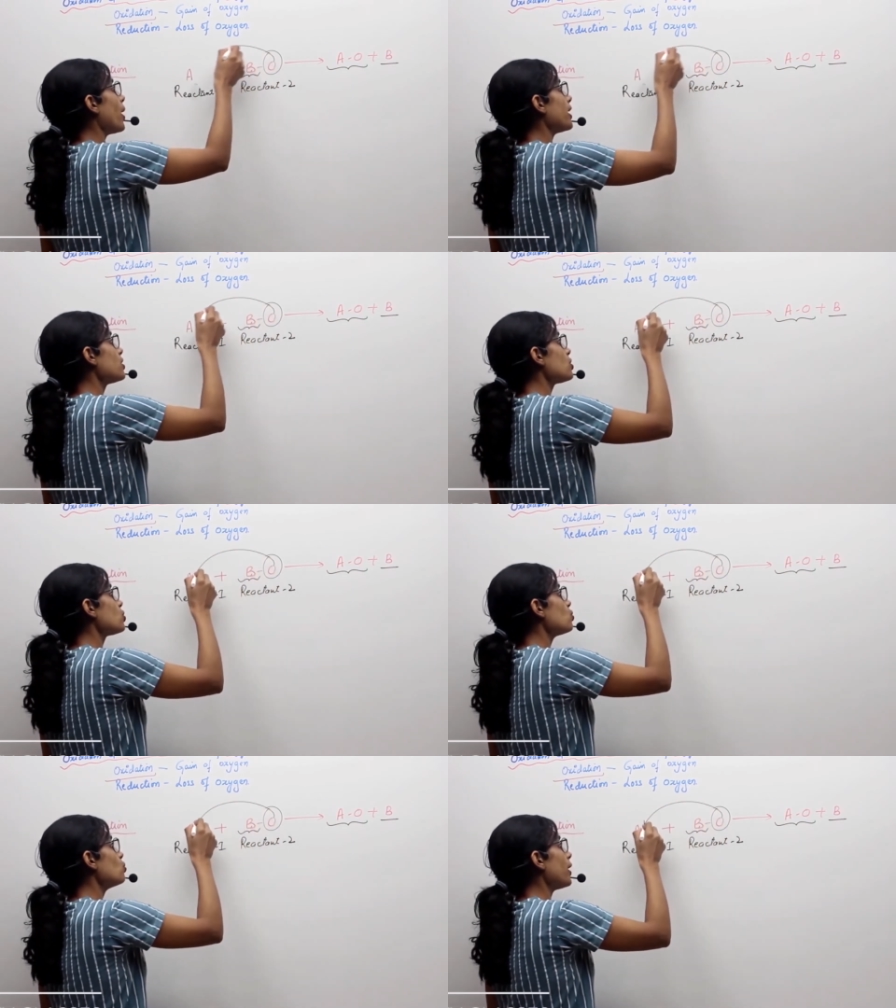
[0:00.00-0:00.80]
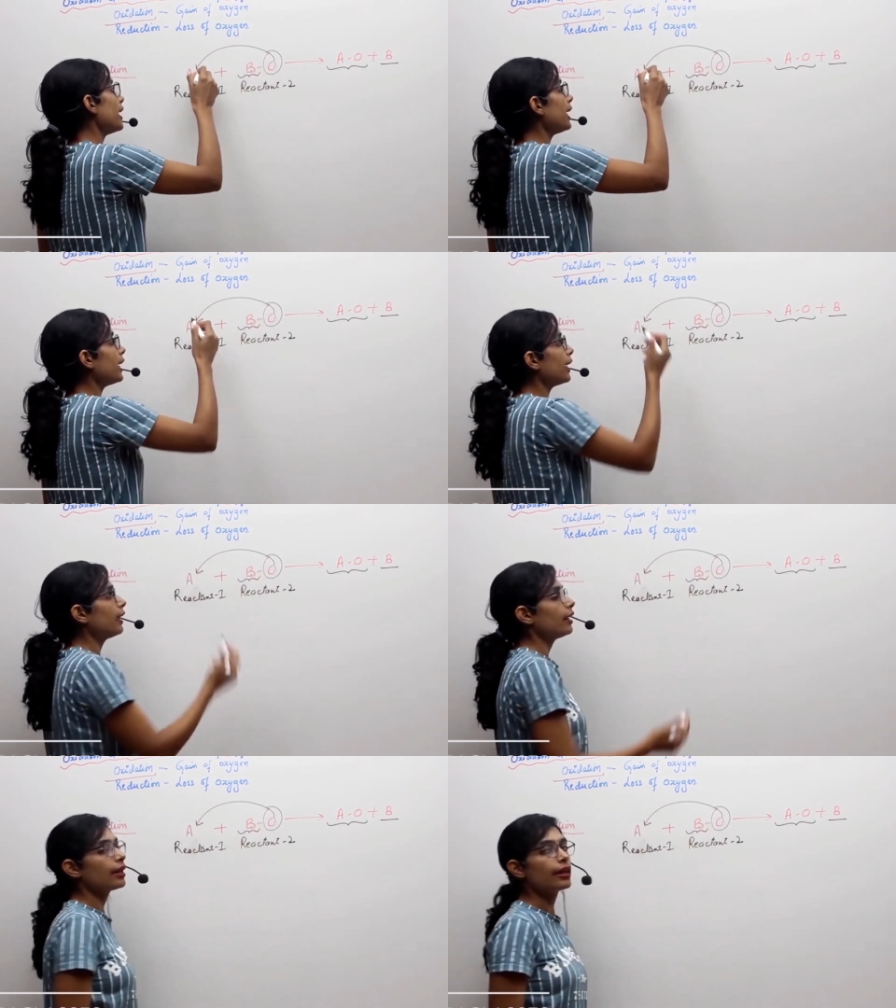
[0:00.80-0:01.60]
went to
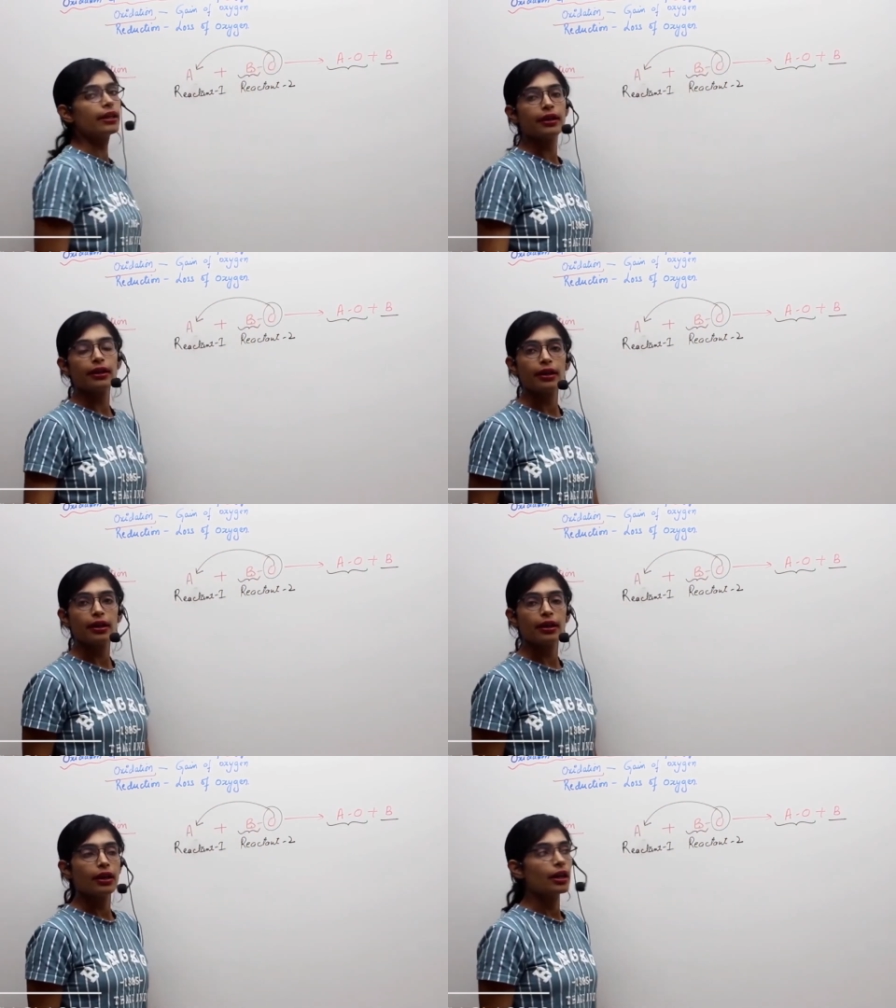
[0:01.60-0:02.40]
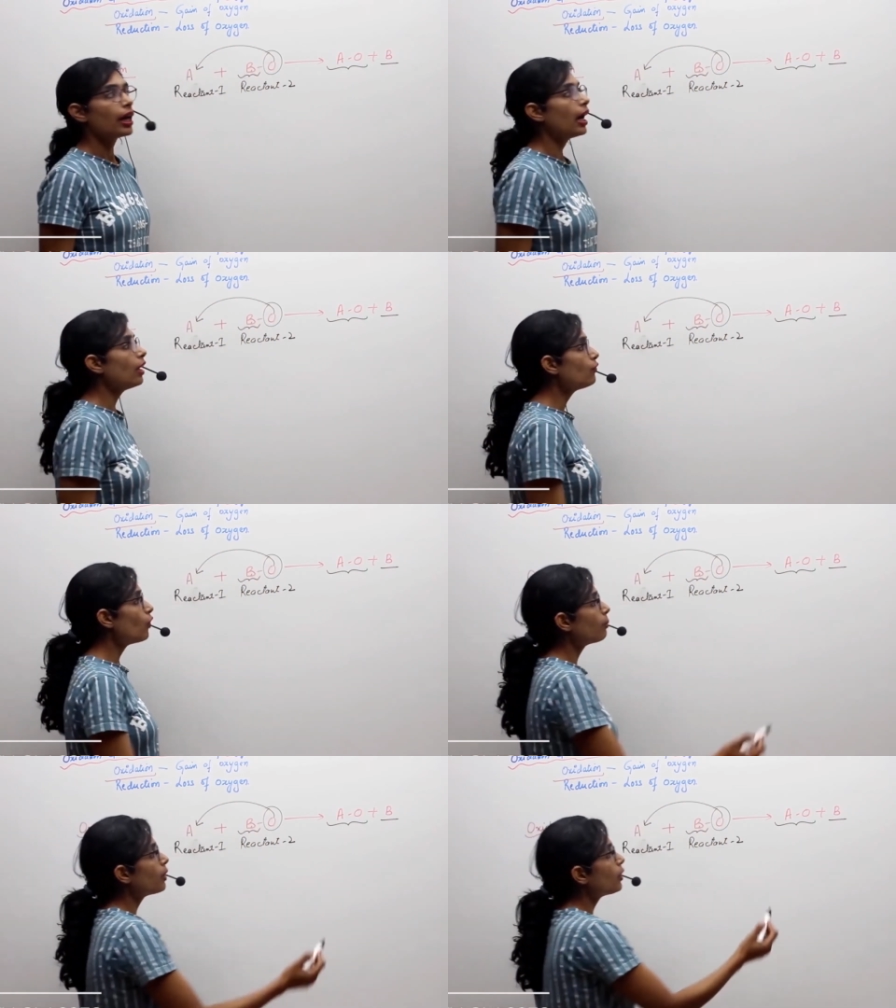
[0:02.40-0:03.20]
A and
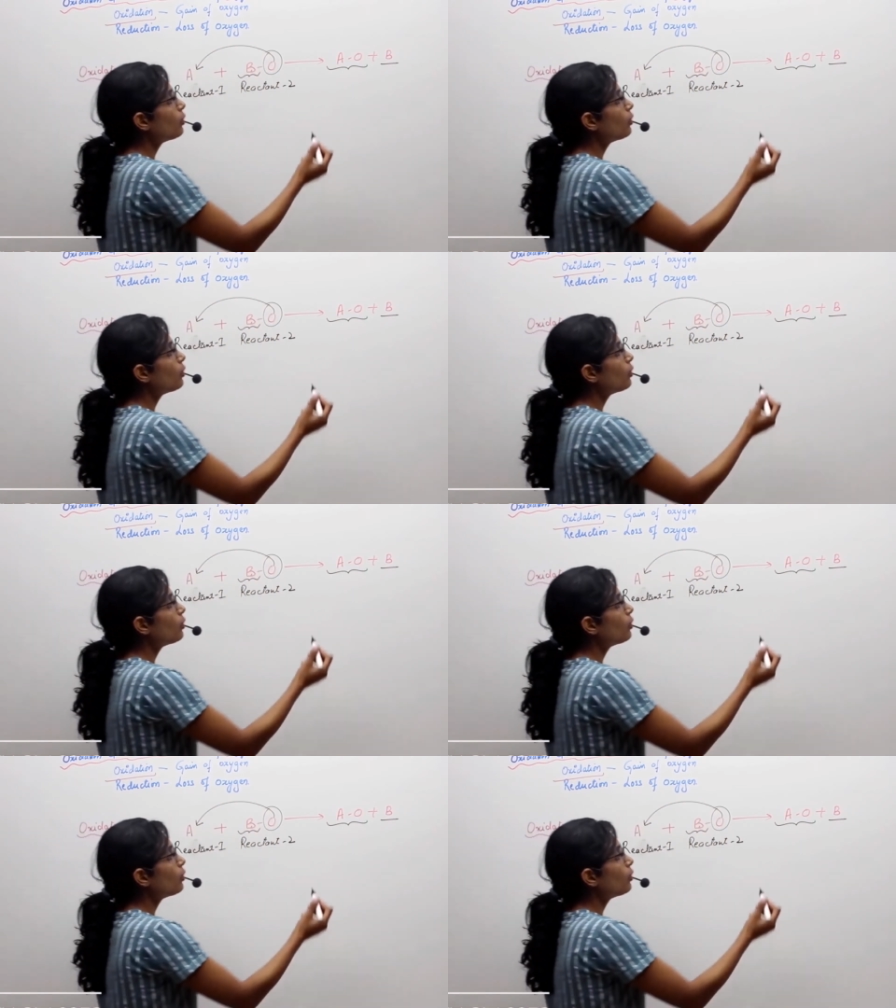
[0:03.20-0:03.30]
formed a